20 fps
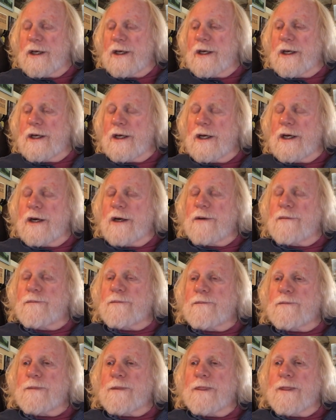
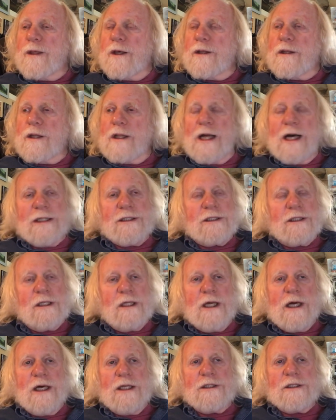Lots and
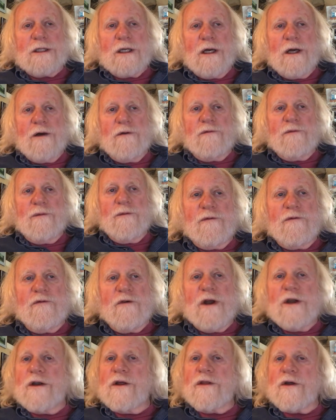lots of
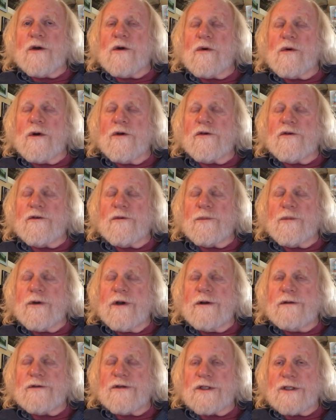friend of the court
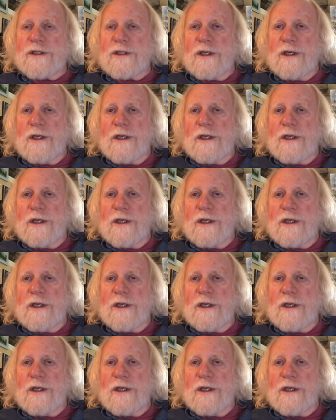briefs